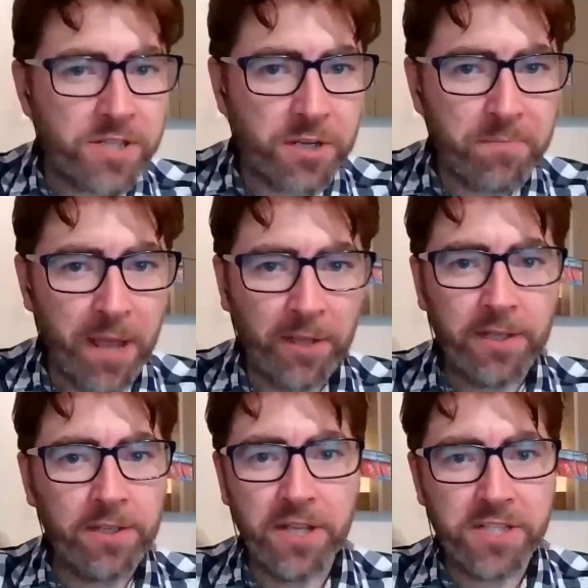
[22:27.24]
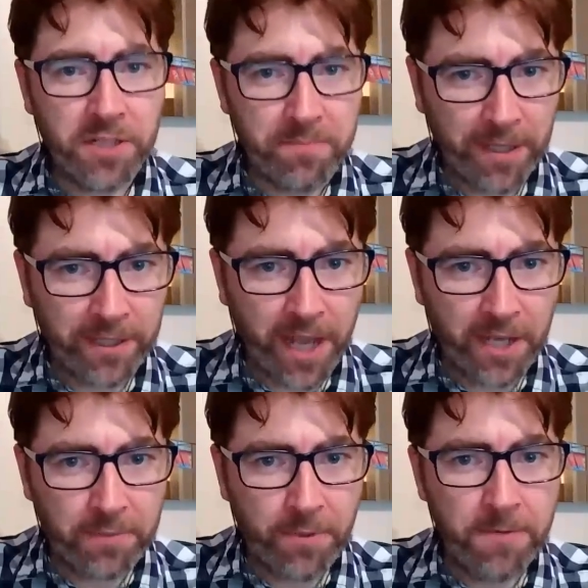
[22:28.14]
a compelling
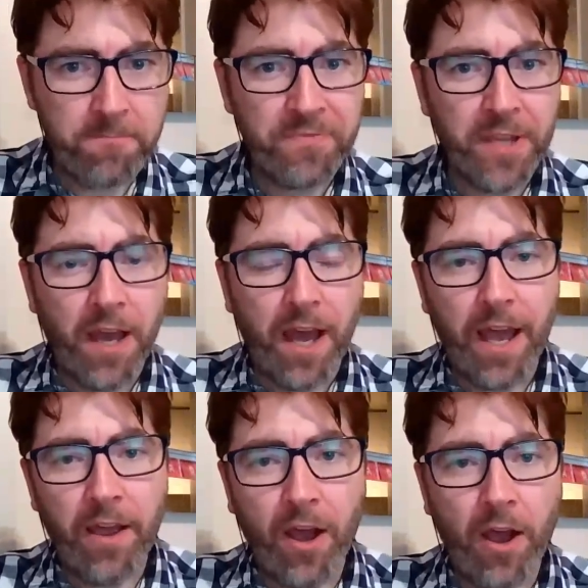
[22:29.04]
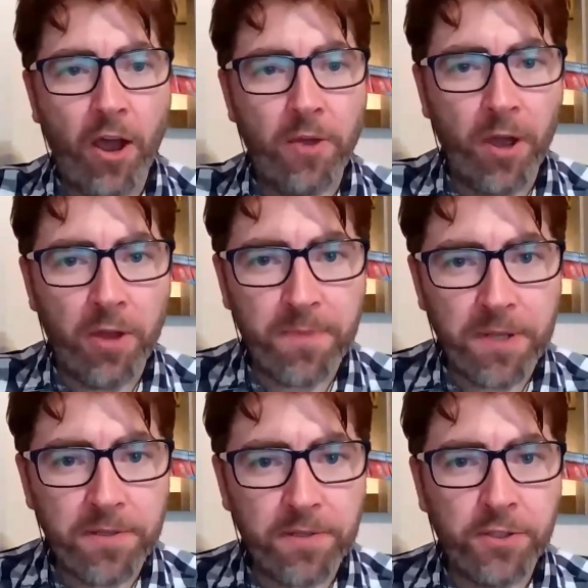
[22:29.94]
argument. I'd
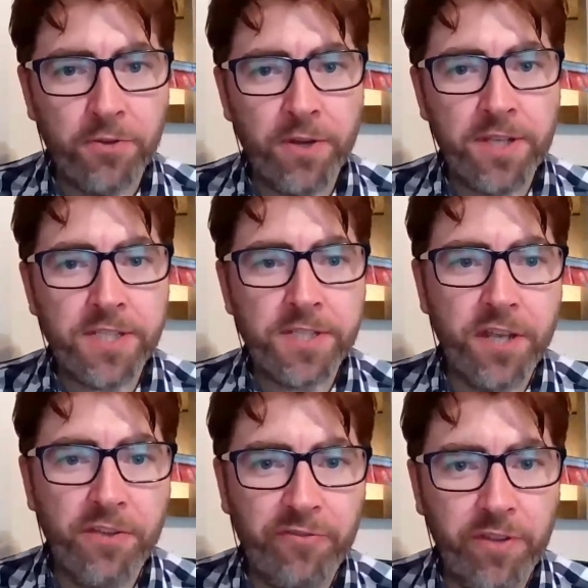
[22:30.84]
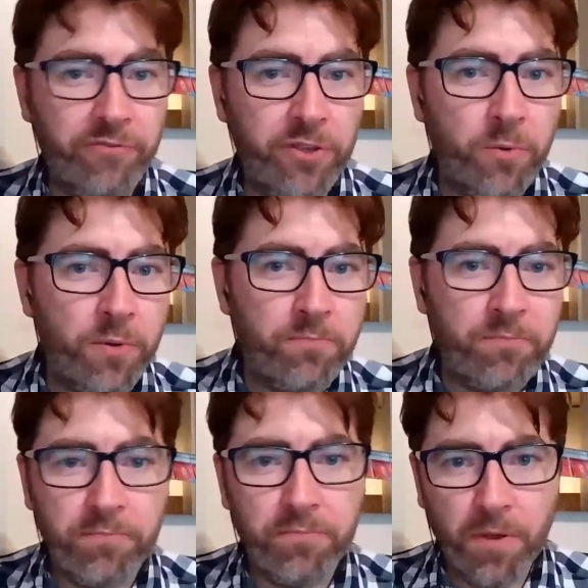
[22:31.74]
be curious if you were
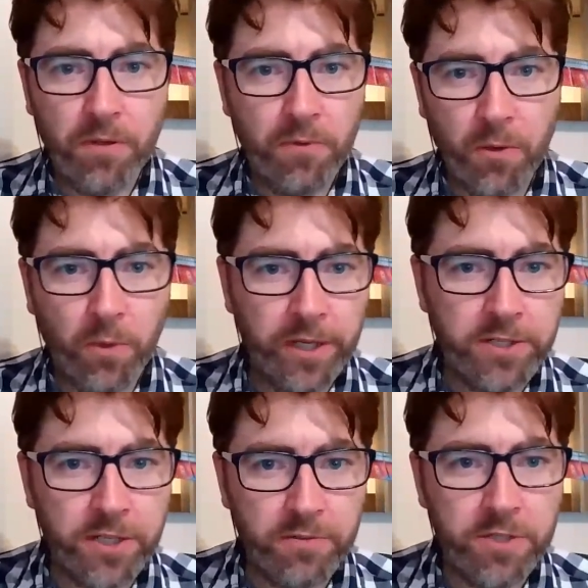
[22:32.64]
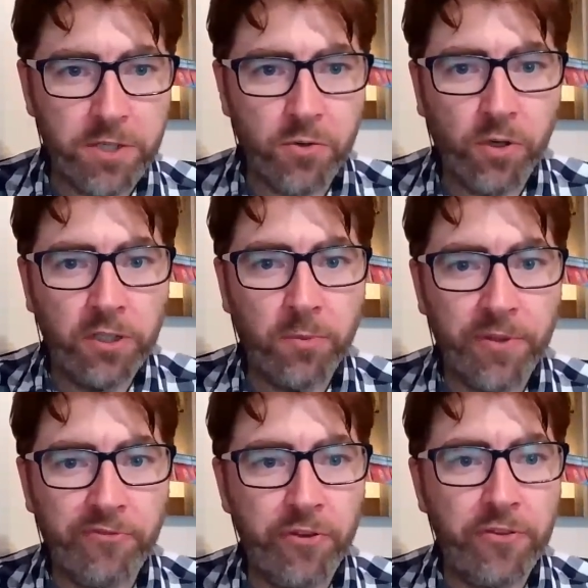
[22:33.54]
willing to talk a little
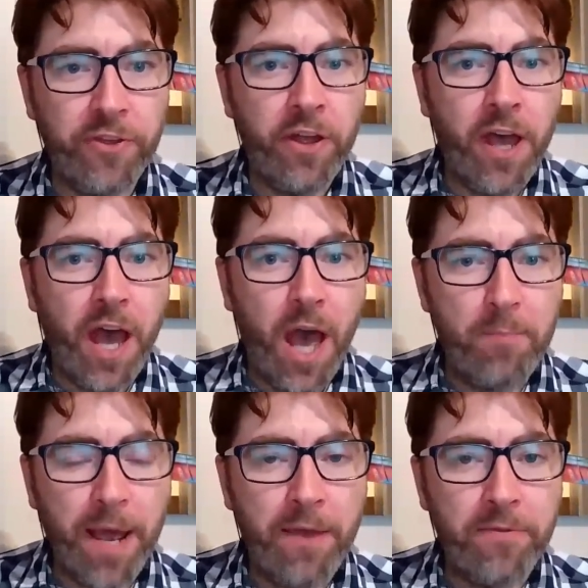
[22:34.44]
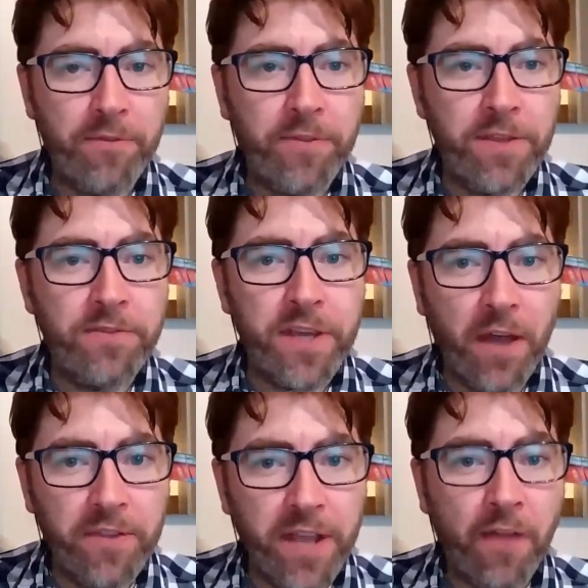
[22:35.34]
bit further about
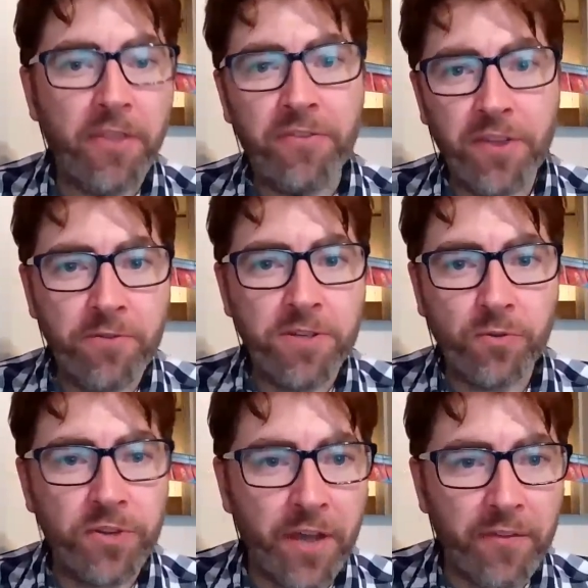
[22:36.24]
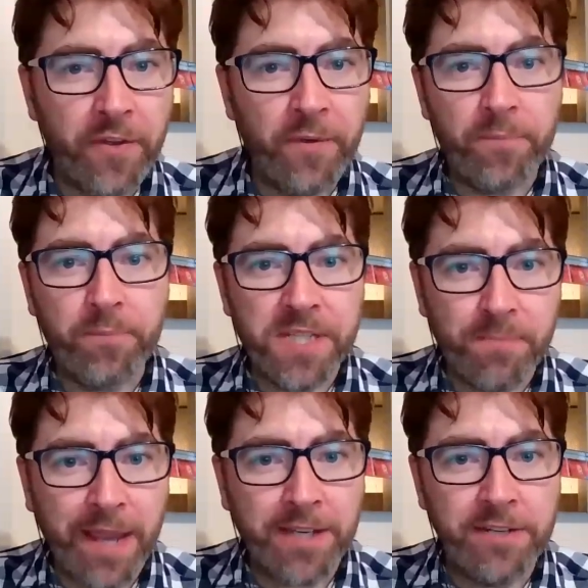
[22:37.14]
the other theories or the other
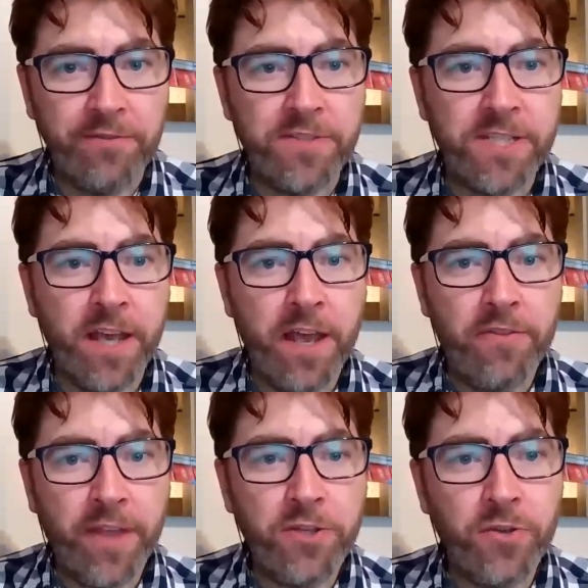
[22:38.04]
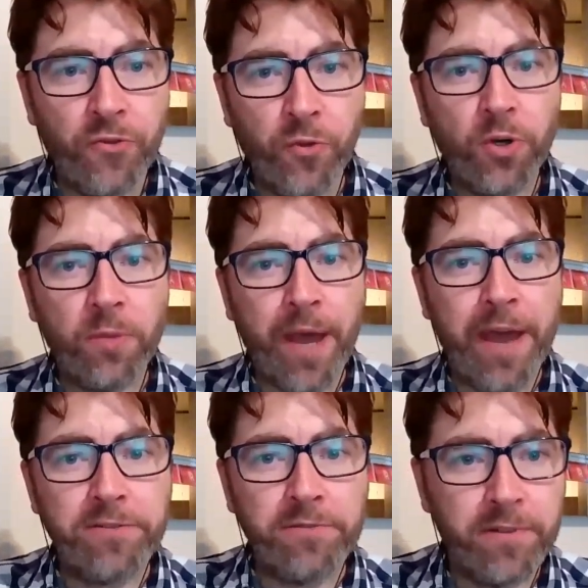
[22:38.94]
perspectives that you've thought
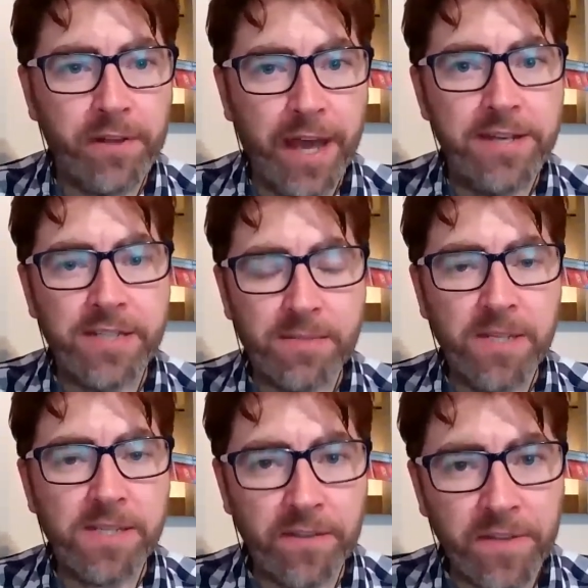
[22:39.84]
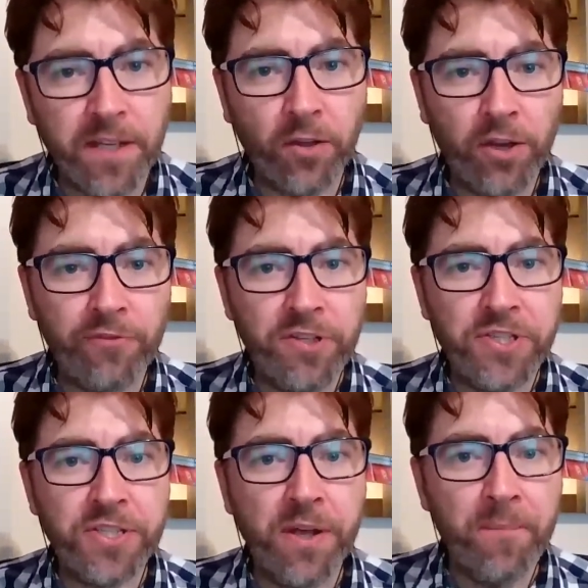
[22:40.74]
about and dismissed. I think a lot of
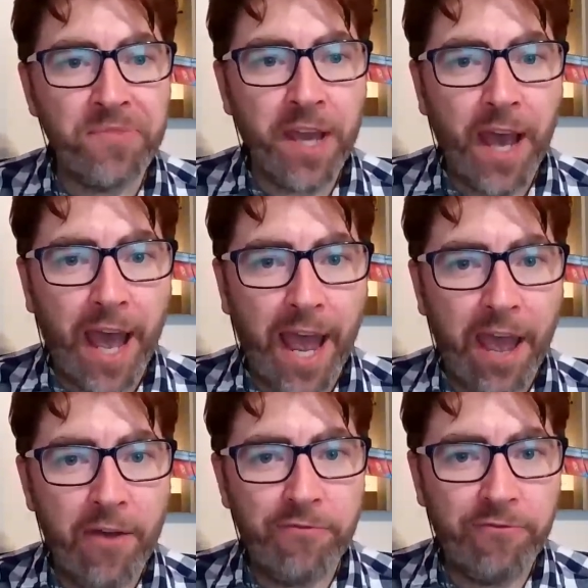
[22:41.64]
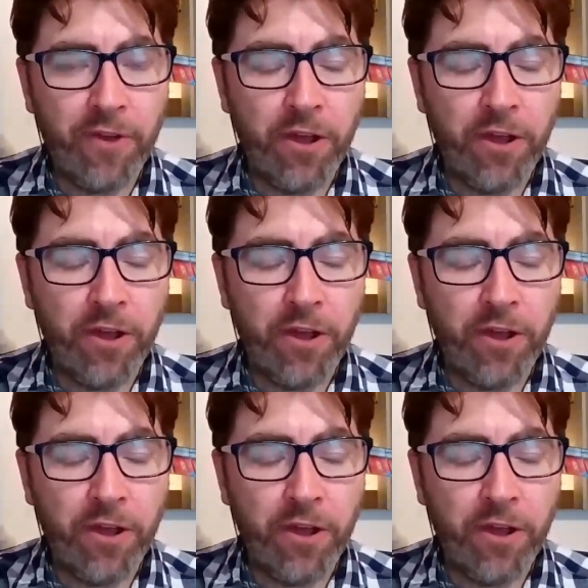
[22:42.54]
us have